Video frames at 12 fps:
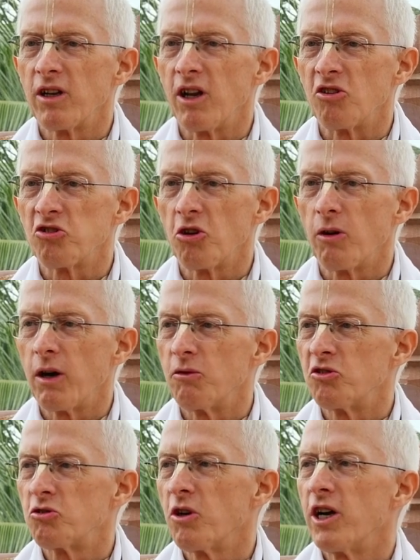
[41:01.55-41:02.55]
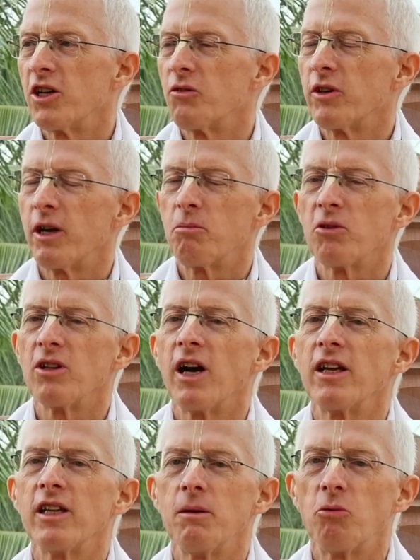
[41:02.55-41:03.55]
And so I was trying to very
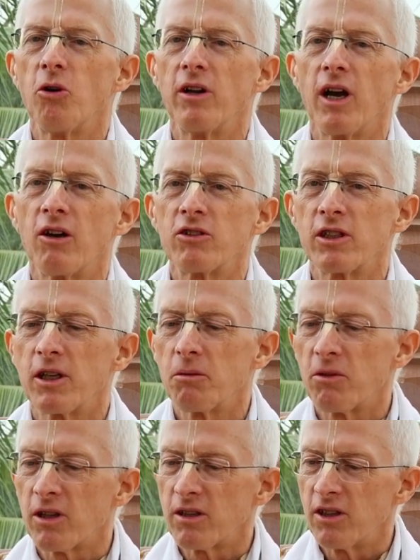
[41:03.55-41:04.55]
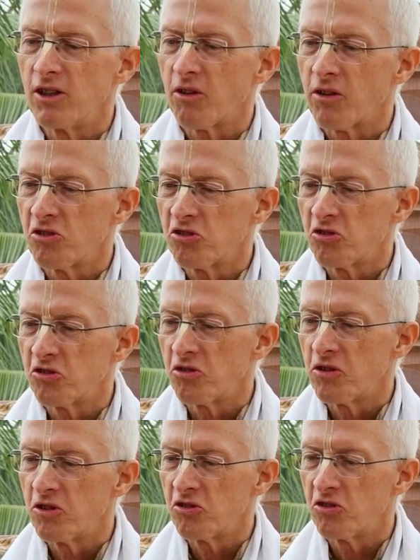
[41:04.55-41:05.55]
politely point out to him that, you know,
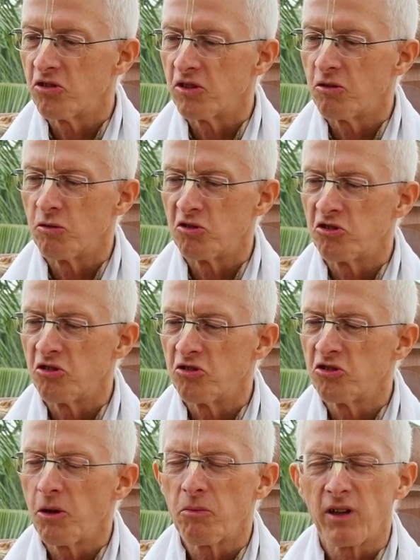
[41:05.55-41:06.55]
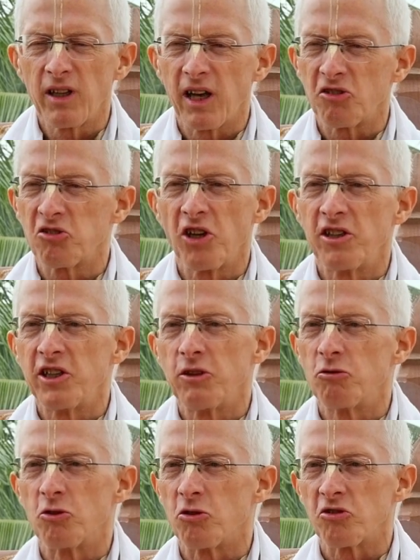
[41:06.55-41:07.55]
it was something like Sandhi
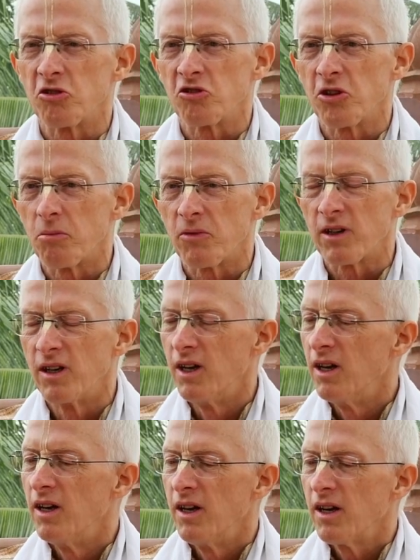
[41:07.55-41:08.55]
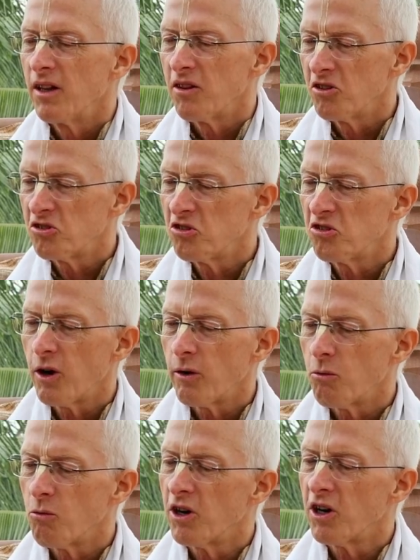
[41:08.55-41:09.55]
rules or something. This is how it
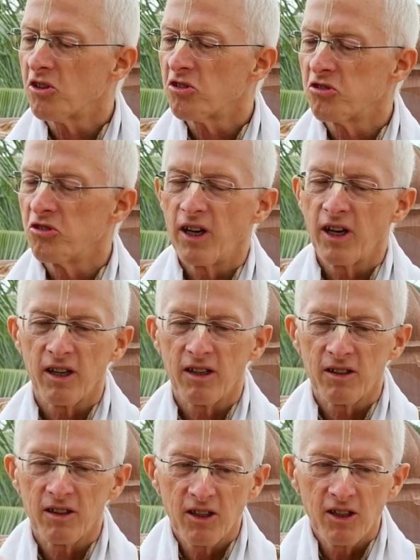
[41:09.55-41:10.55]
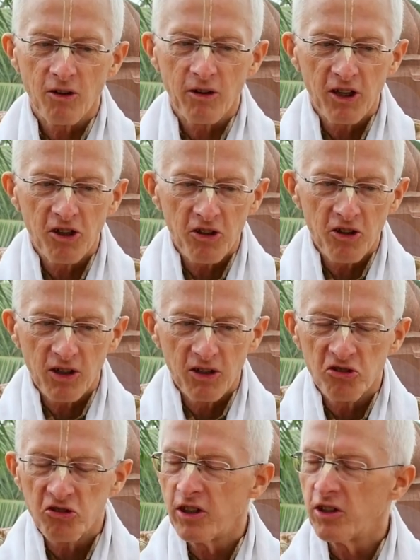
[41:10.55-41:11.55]
works. And, you know, here you can
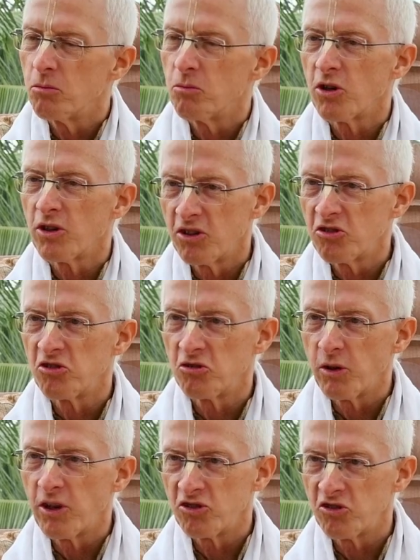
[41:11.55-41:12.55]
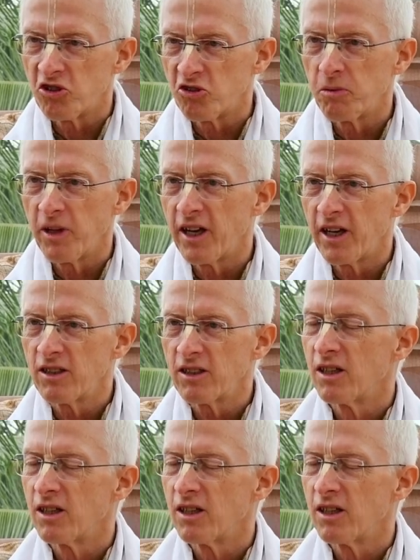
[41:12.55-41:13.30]
see in the book, this is where it's explained.